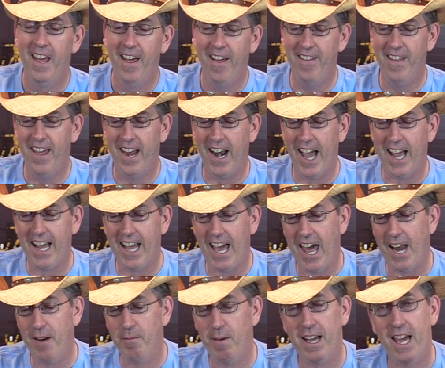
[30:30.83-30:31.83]
And then I
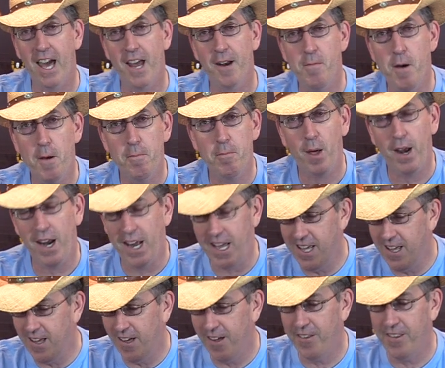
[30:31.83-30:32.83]
got them. I got them up on a
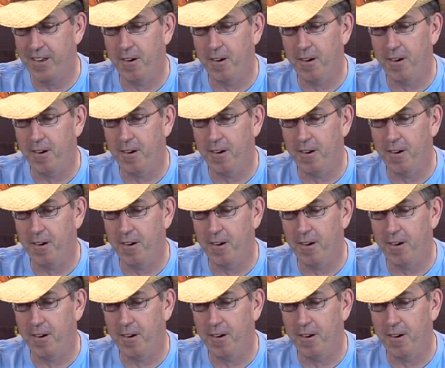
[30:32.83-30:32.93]
hill.